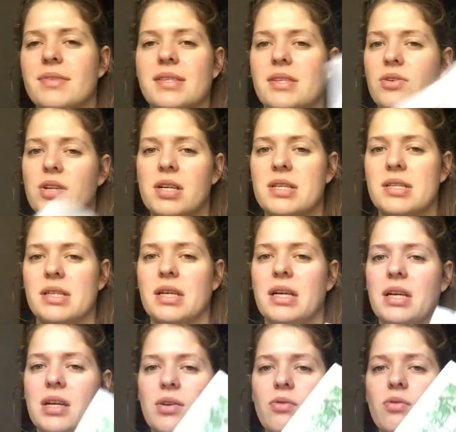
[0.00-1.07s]

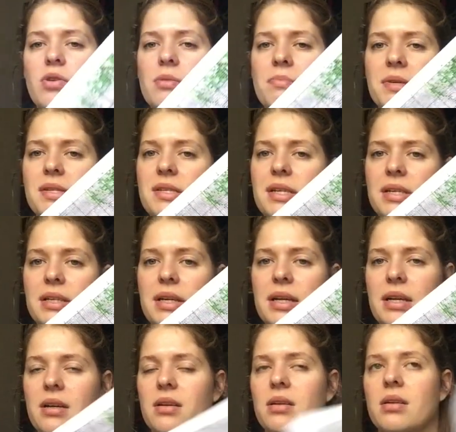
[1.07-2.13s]
seriously, you are missing
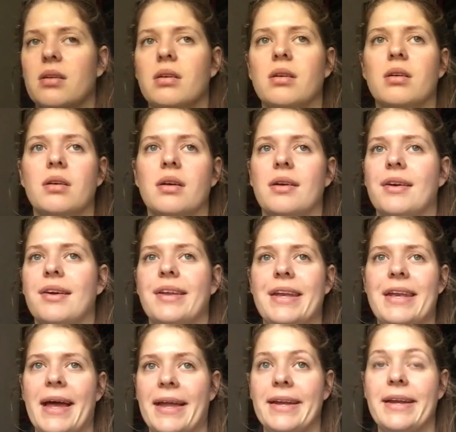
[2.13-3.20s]
like
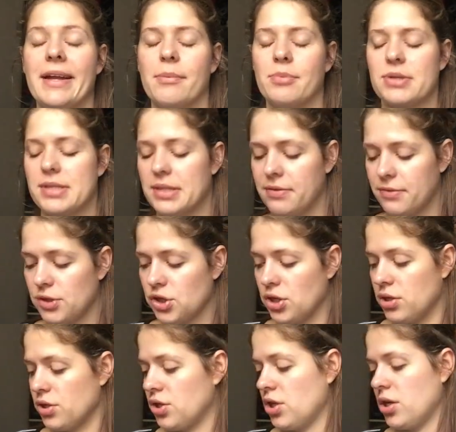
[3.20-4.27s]
99% of the
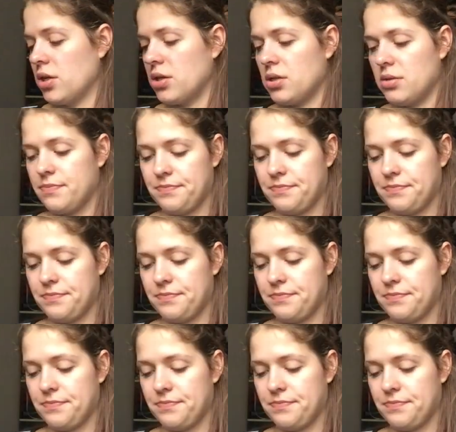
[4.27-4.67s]
chart.